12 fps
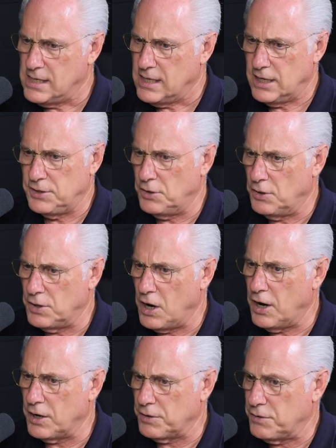in your own
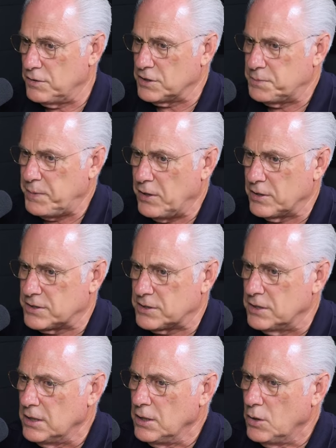heart through the
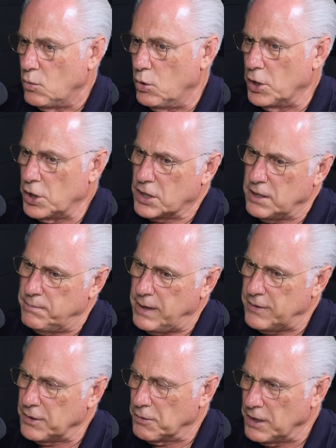Spirit's work and
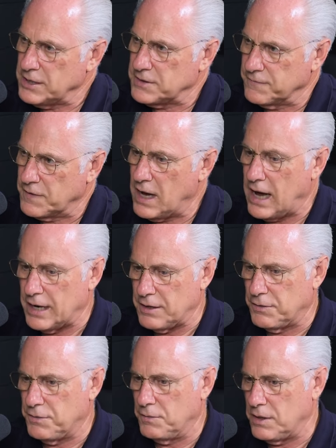by the grace of God
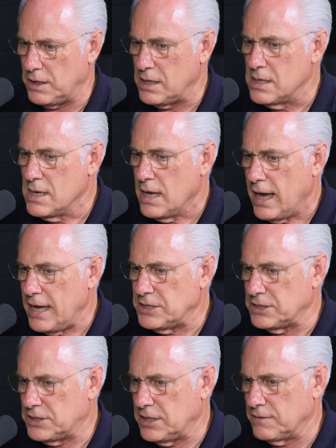and through the
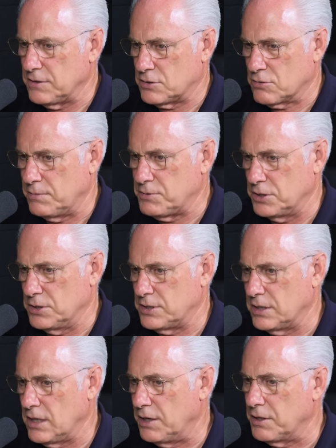agency of the Scriptures
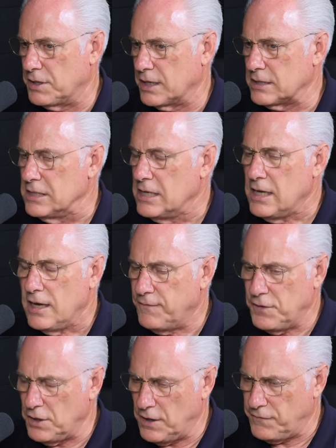and other things, if
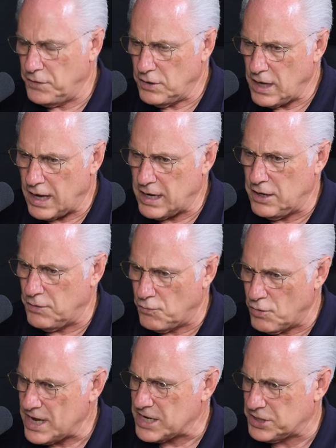you if you're not
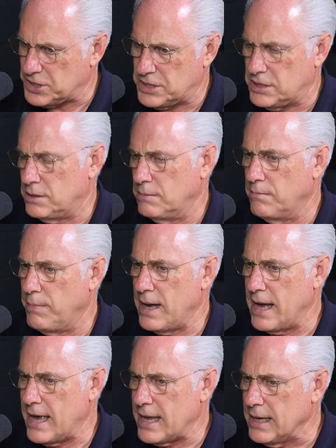enriched
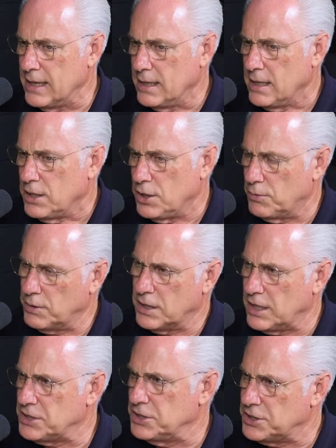by your
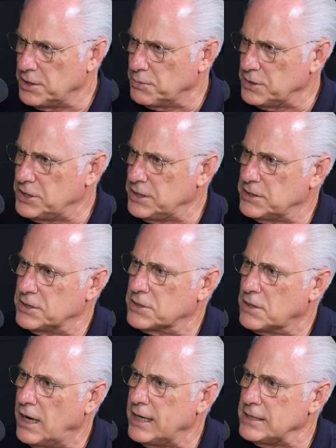relationship with Jesus
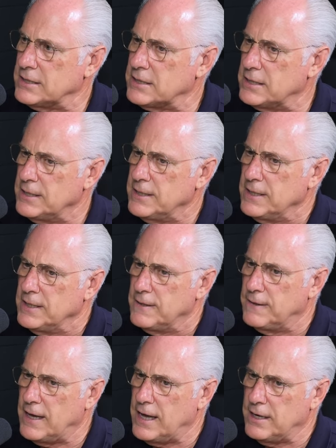Christ,
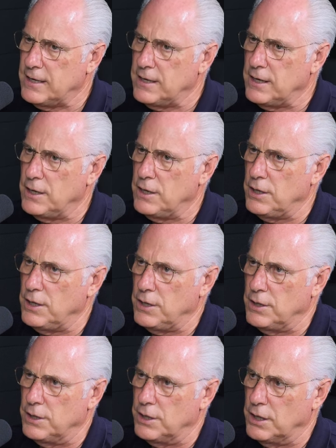then eh,
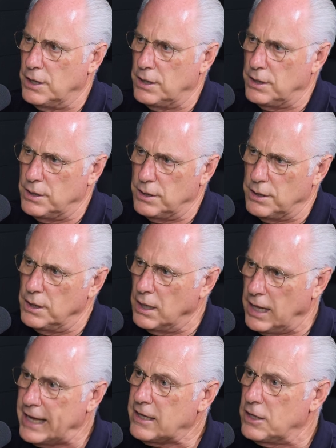the
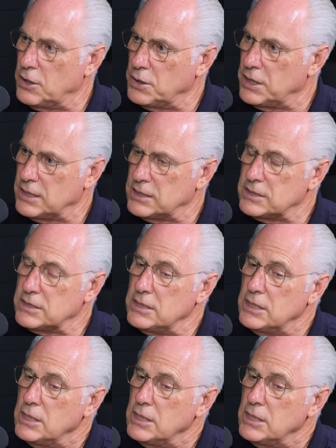likelihood is